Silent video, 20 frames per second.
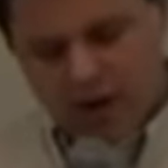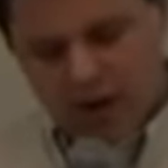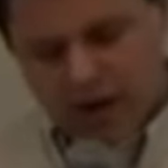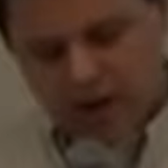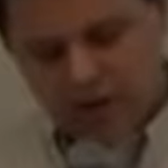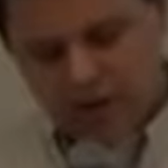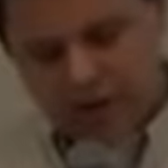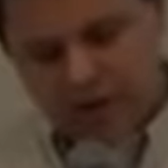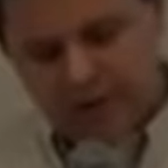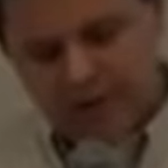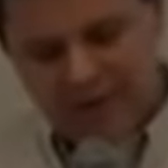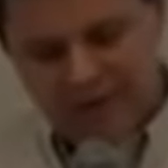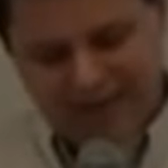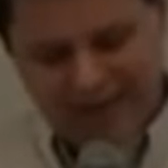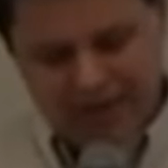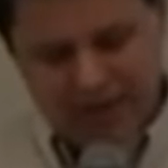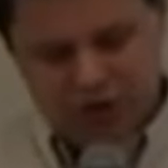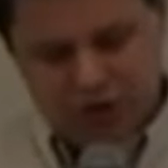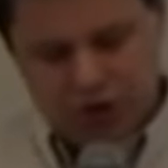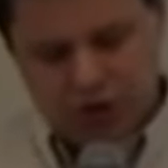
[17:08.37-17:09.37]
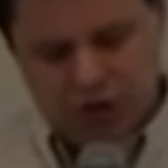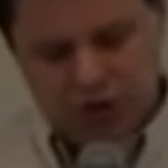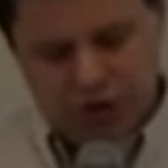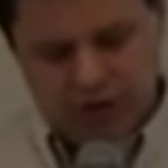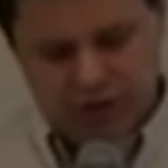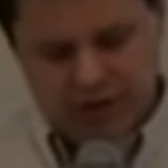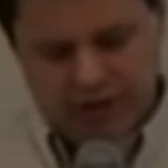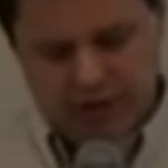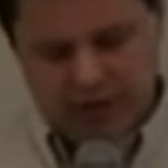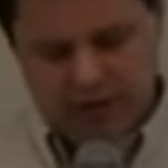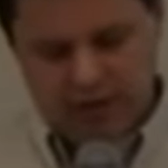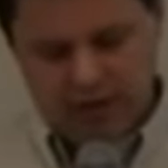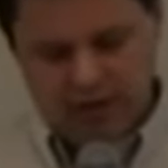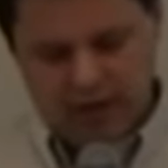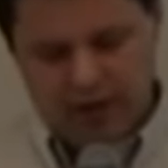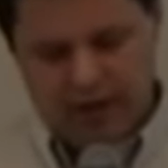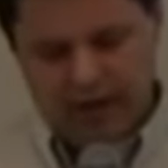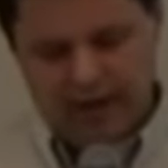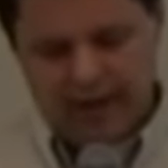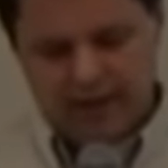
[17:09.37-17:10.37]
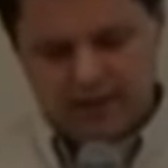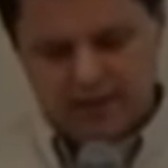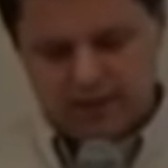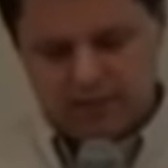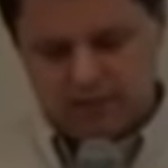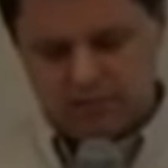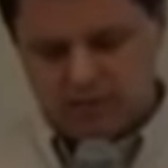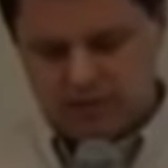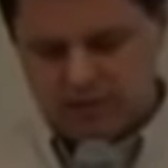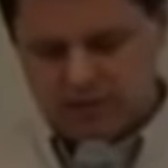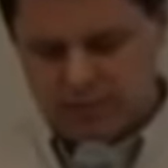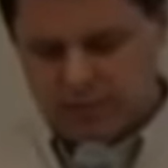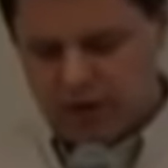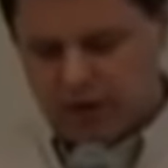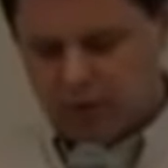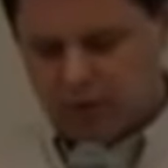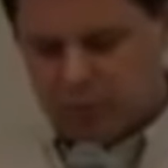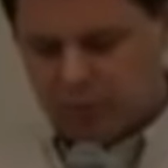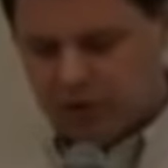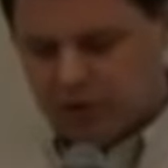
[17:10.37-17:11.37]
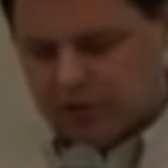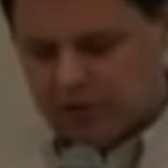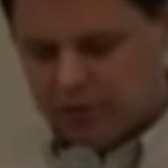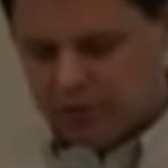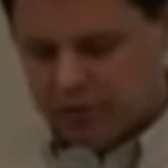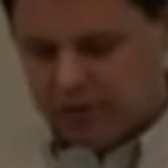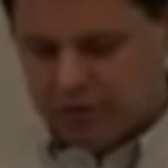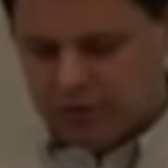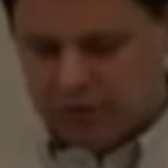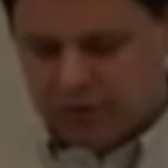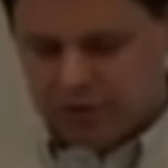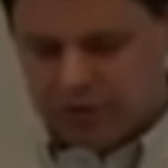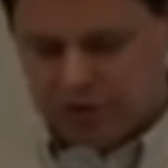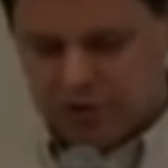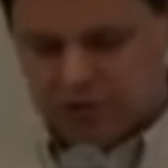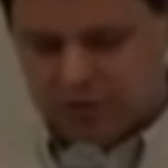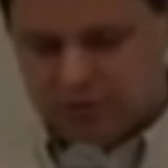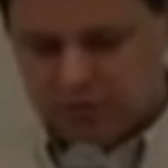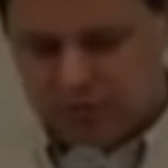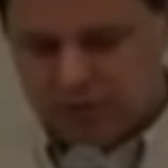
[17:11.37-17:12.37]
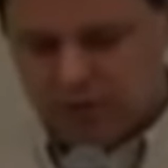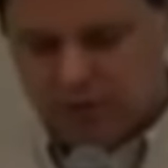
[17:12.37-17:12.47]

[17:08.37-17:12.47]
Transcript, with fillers: I stress an internal need. I guess this is my own personal revolution.